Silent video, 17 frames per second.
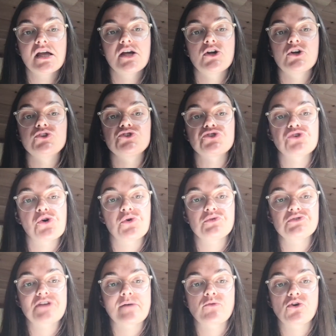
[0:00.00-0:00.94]
So
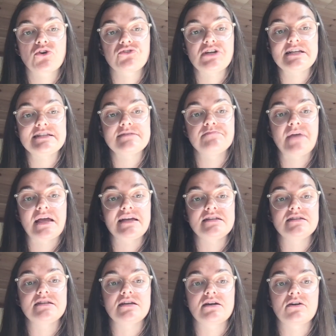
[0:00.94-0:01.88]
Samko creates a
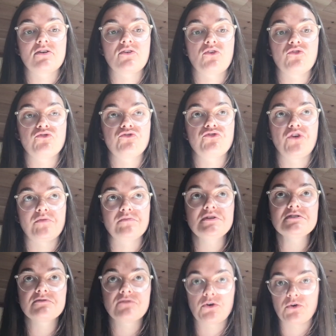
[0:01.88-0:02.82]
painting from
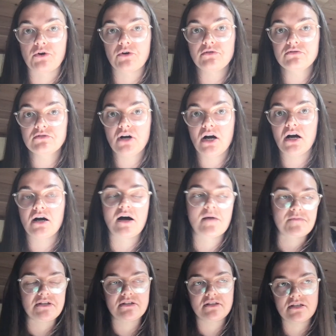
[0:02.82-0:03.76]
this photo.
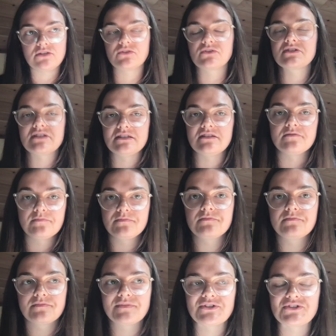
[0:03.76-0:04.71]
He looks at a
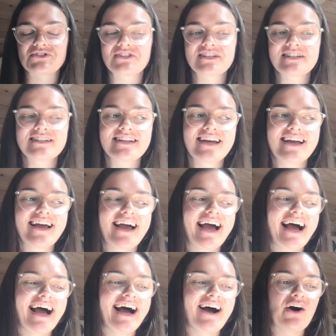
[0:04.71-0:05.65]
person
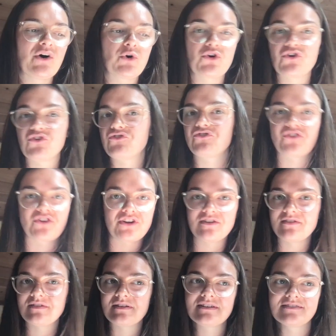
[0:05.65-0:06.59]
or
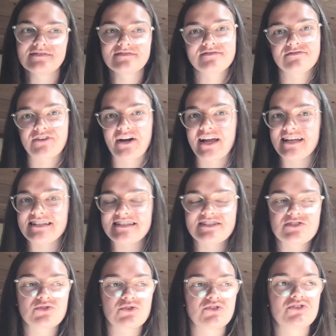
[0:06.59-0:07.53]
for
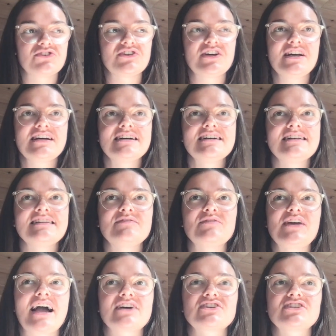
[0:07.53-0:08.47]
friends, or
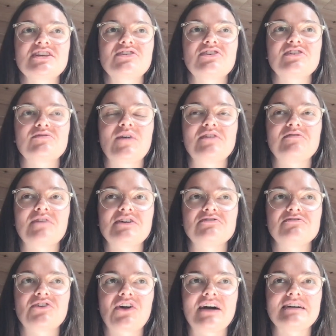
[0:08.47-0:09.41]
we actually got one
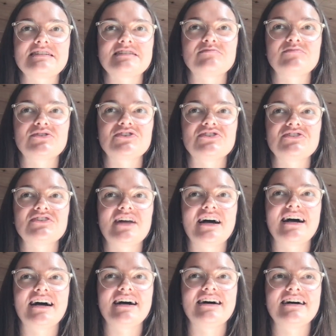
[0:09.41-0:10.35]
for customer
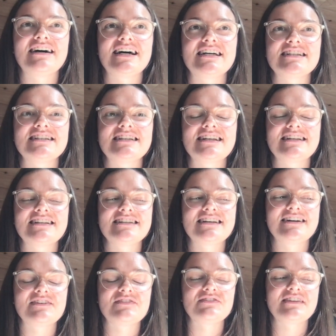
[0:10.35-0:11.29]

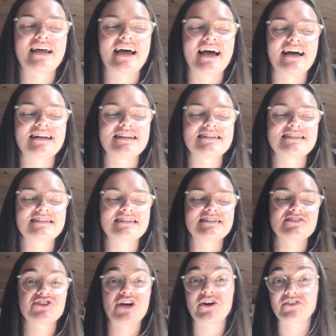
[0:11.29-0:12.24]
and that
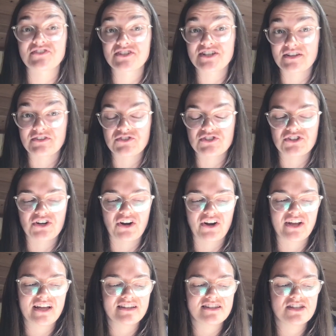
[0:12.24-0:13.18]
Sharon, shout out to her,
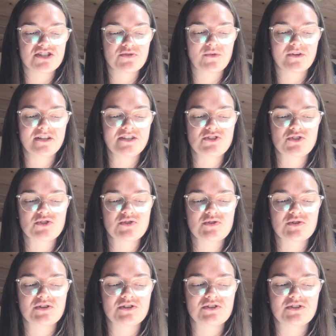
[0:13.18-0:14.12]
that she wanted
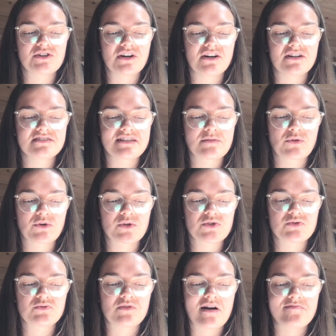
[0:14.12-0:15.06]
to Samko
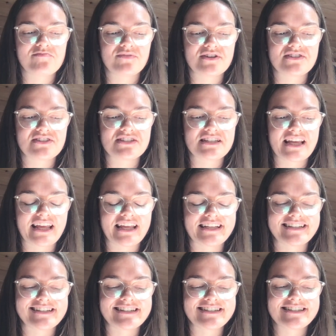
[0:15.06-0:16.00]
to
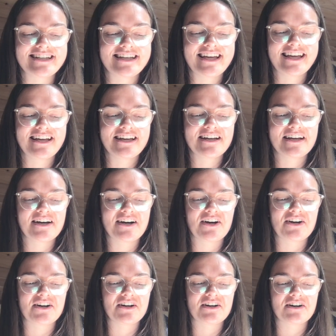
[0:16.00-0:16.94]
represent
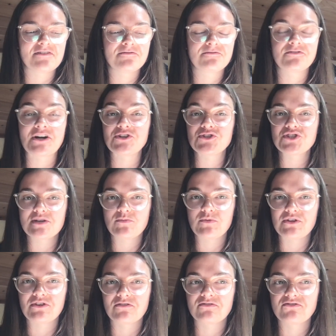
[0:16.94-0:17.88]
her friendship
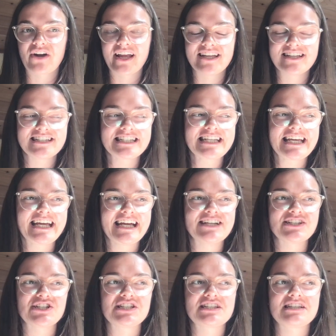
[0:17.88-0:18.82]
with her friend,
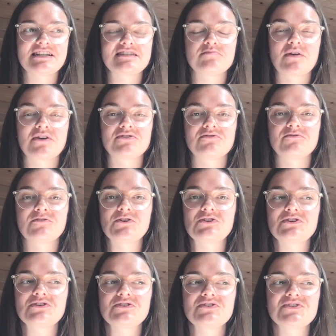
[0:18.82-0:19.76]
and she sent us a bunch of
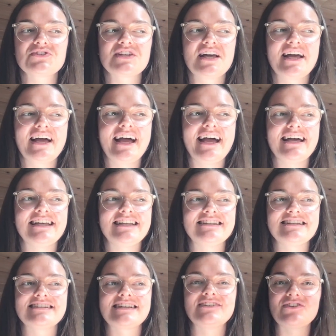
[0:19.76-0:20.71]
photos, and
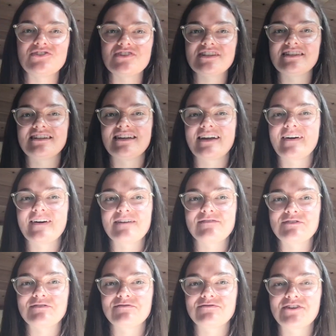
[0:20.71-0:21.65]
this energy that I have
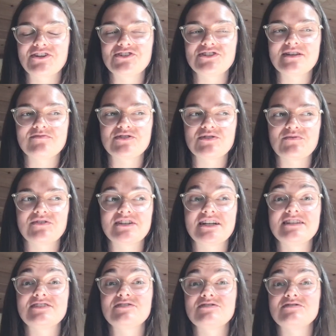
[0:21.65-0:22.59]
with her friendship, she
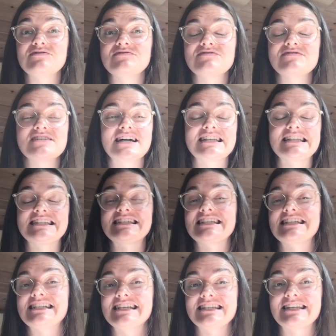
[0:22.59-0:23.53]
wanted to
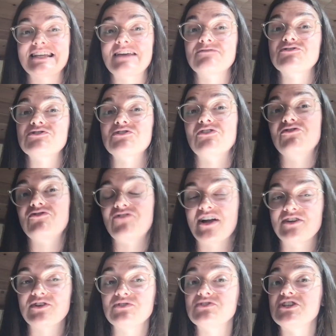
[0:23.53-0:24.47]
send it as a gift to her
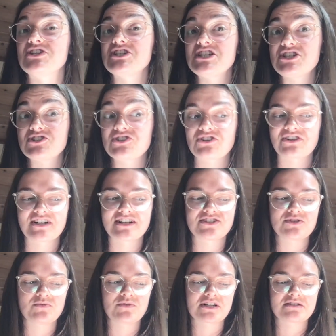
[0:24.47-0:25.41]
friend who's a teacher and
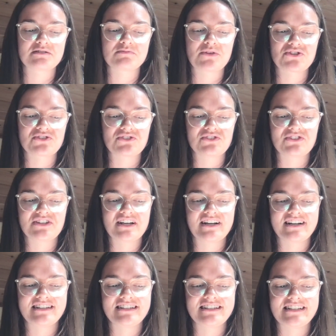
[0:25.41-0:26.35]
she works with special
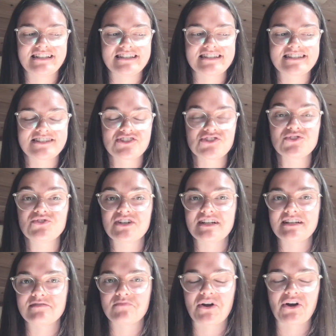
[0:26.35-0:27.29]
needs children
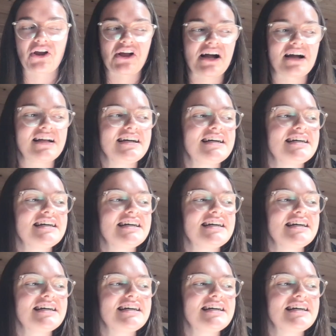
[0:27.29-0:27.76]
in America.